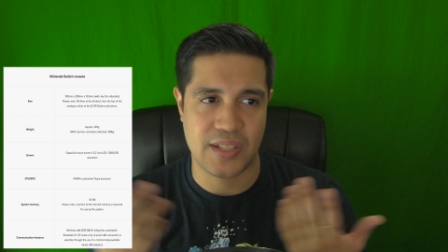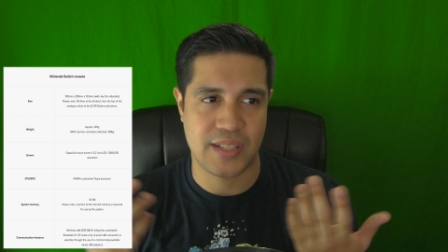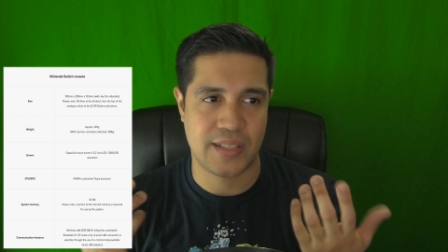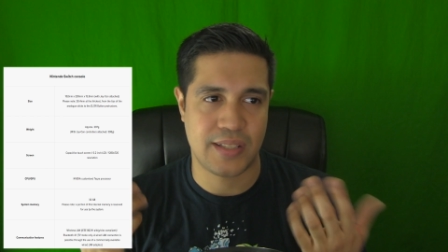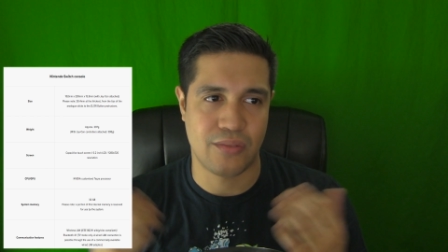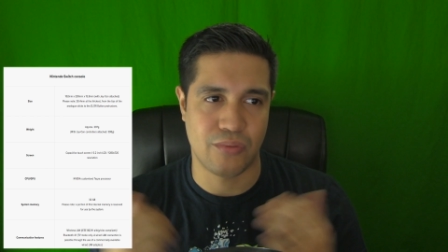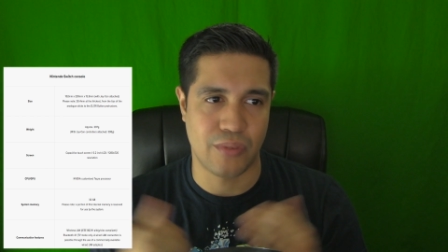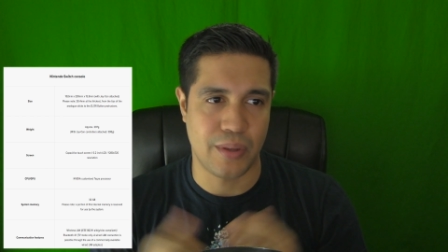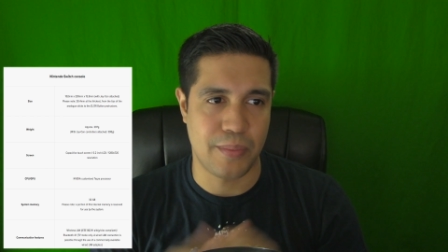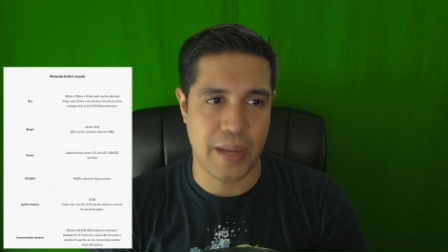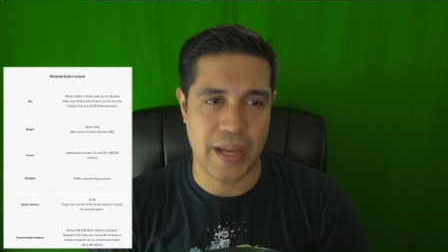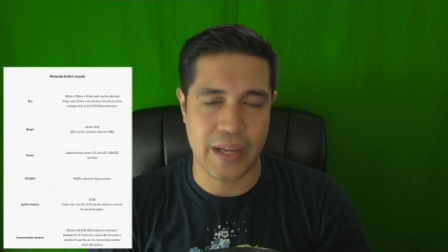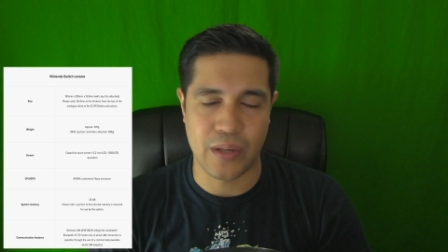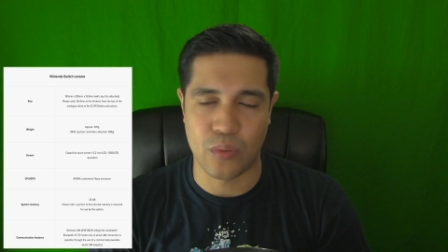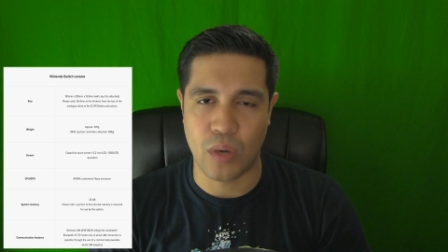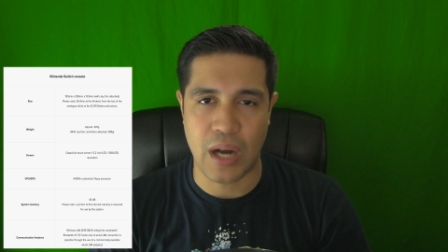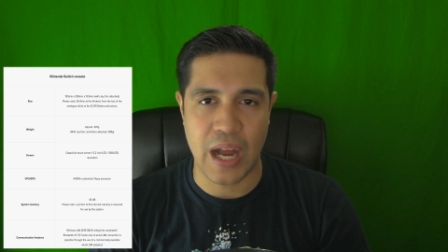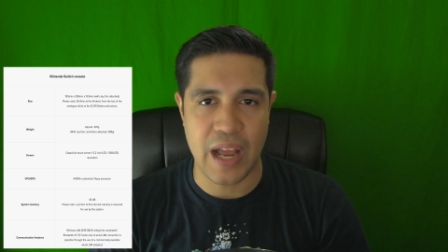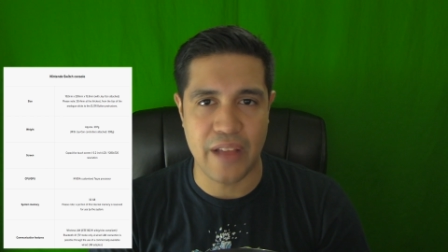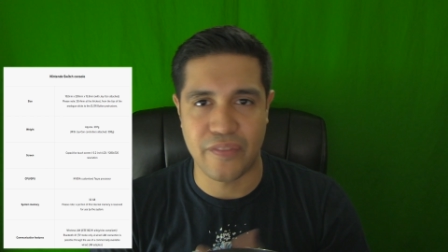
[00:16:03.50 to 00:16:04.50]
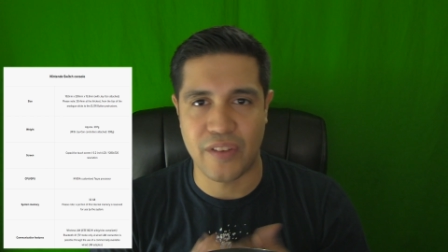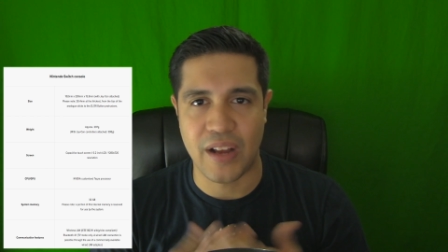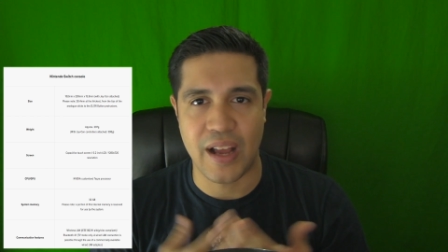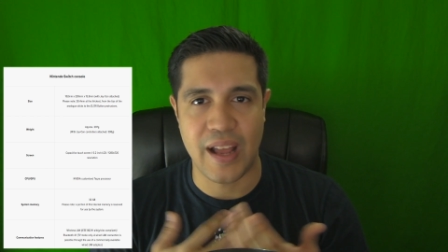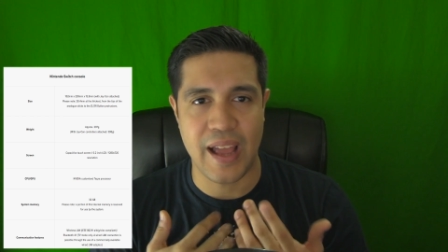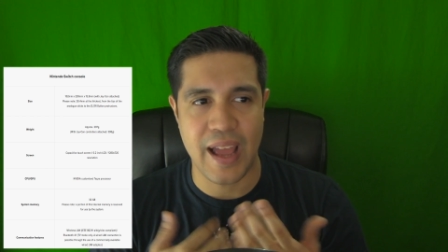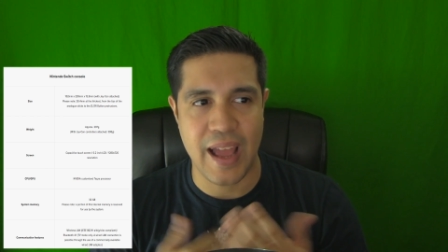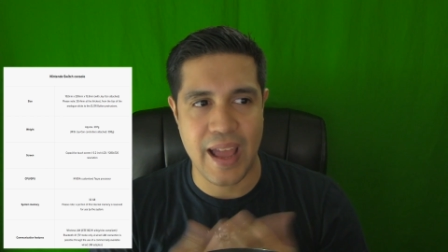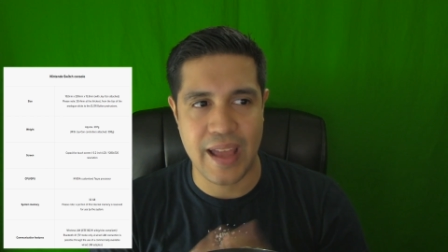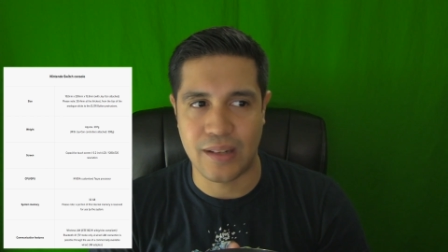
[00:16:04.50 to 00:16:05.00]
just remain
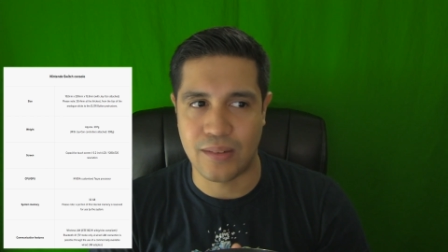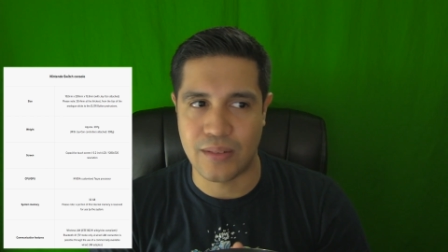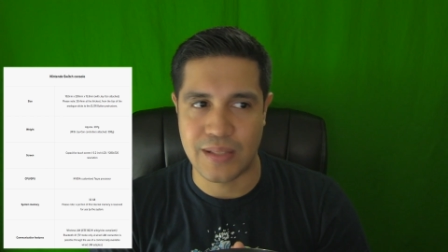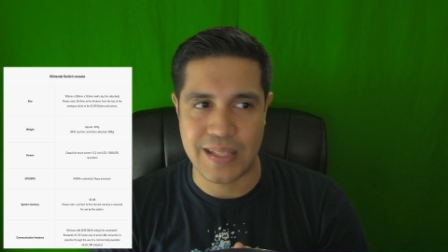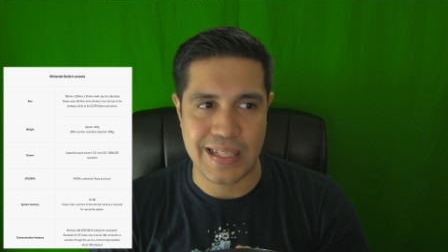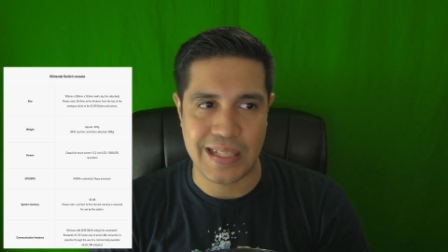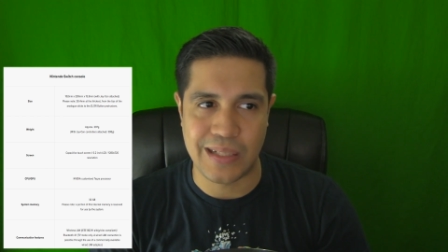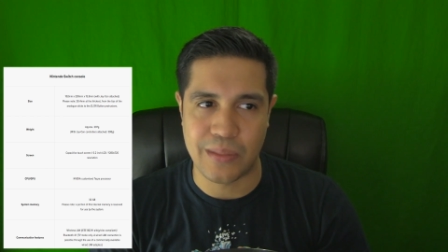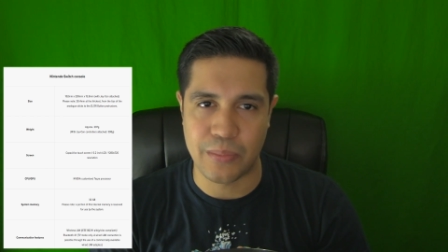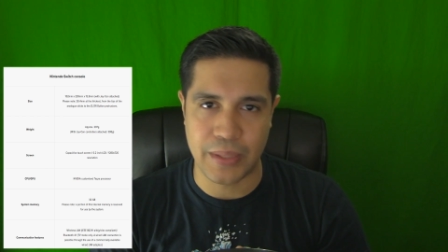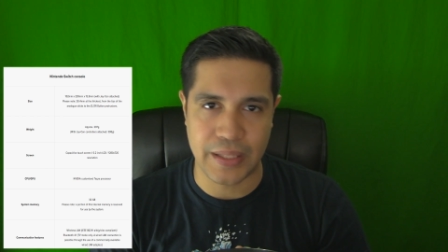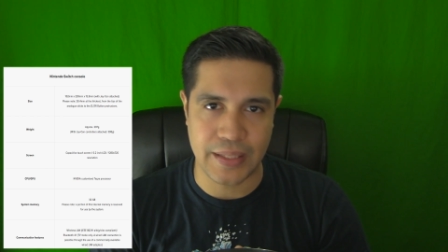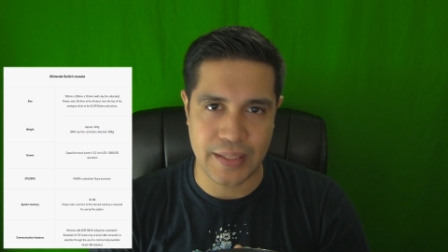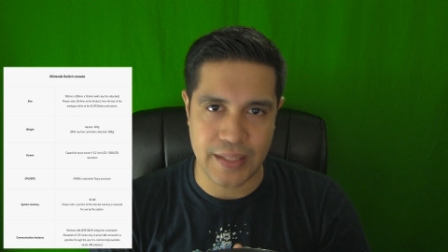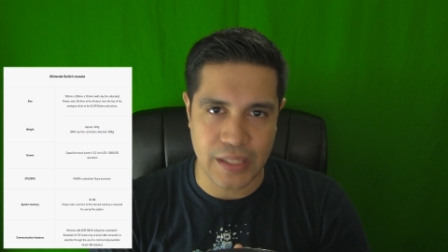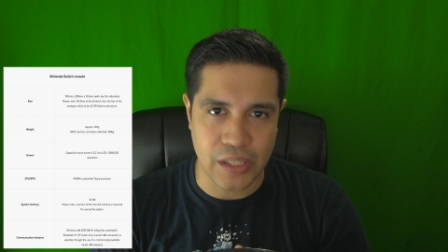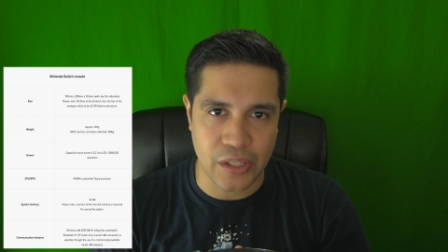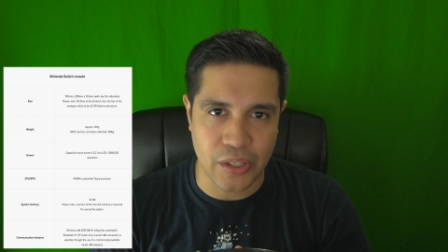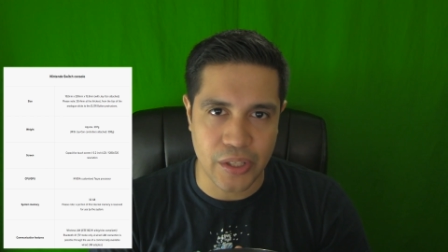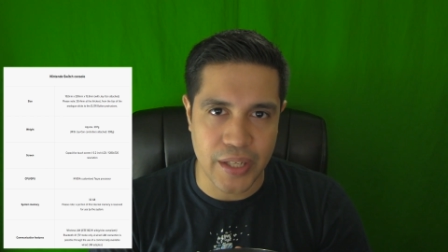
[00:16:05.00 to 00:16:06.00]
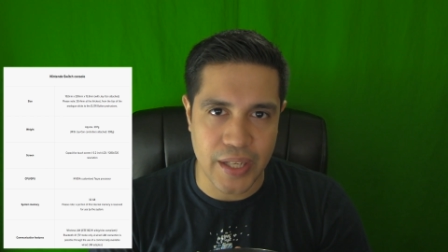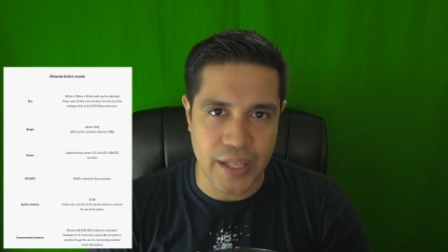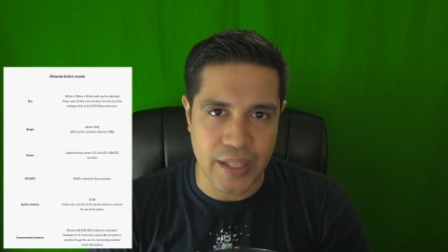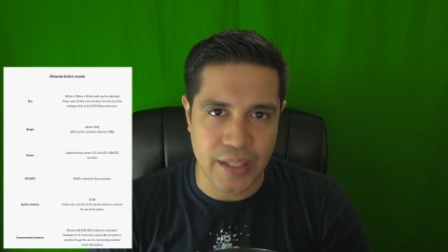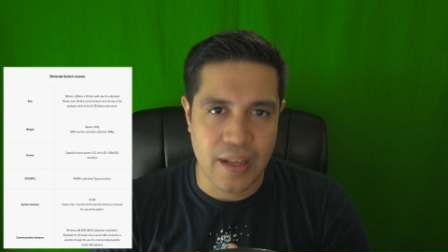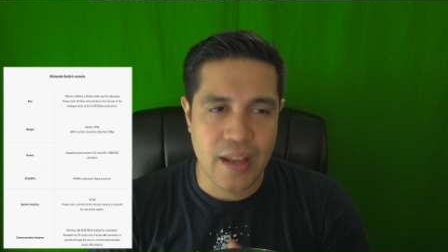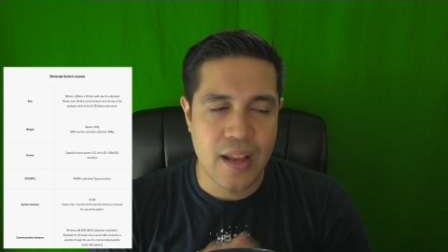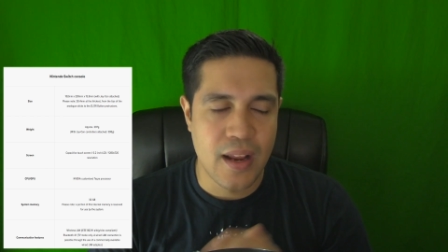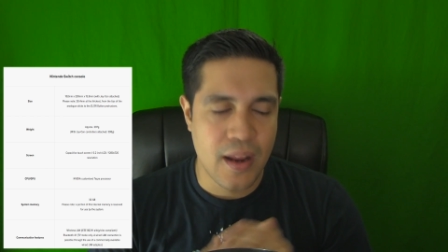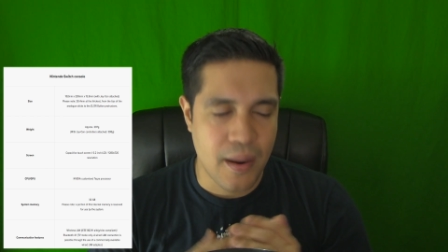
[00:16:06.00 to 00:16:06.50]
Wi-Fi. I don't see the big deal in
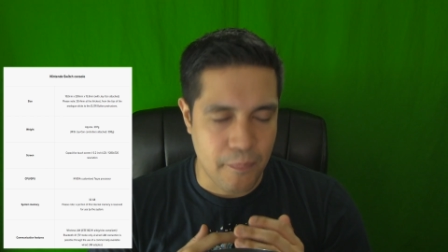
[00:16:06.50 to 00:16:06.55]
it,